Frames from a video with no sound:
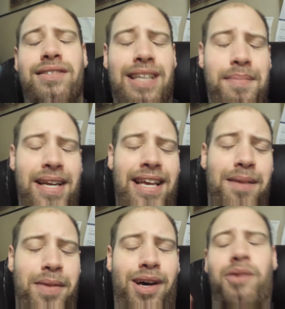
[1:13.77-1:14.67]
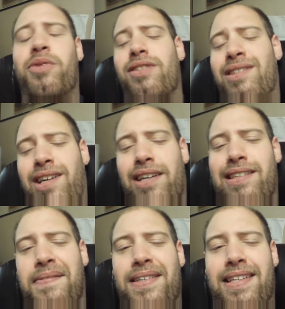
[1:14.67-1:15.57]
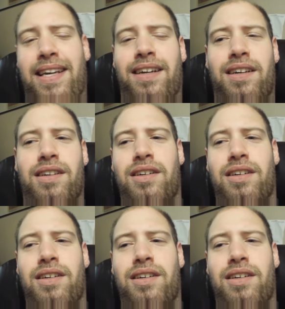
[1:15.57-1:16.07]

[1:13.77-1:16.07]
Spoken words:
Send me an email. We'll discuss everything.